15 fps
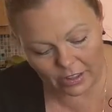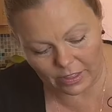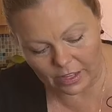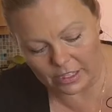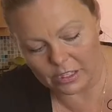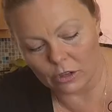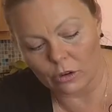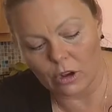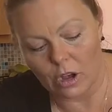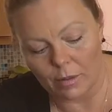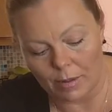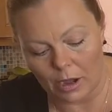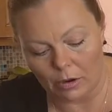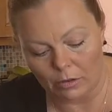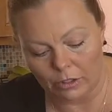they still come
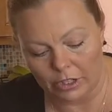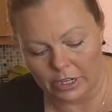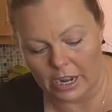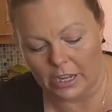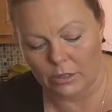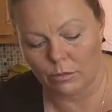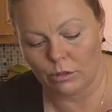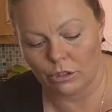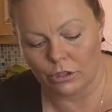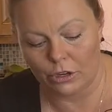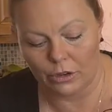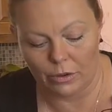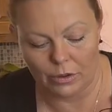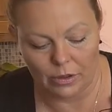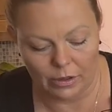out really nice. We'll show
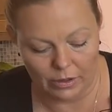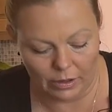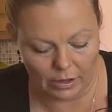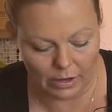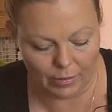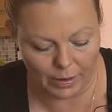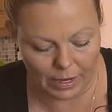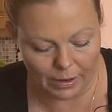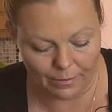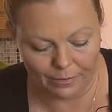you it in a minute.